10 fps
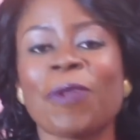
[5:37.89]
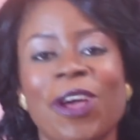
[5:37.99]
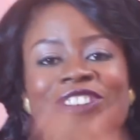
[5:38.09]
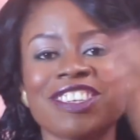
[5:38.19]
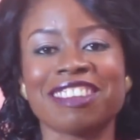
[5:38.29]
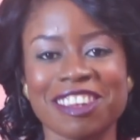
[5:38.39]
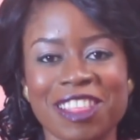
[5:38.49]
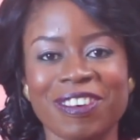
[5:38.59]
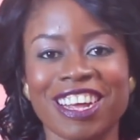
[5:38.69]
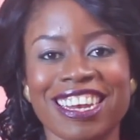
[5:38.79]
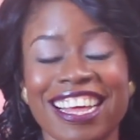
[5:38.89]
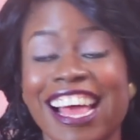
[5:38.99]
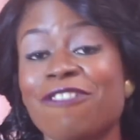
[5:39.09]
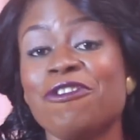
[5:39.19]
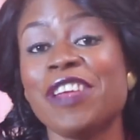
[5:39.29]
No, just another regular
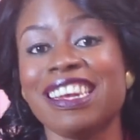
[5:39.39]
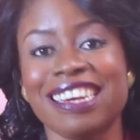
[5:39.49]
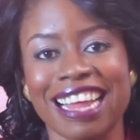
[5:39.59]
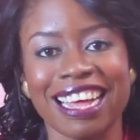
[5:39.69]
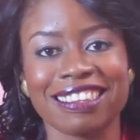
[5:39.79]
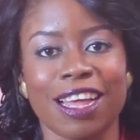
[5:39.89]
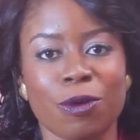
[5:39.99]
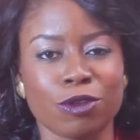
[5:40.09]
guy. I really liked that.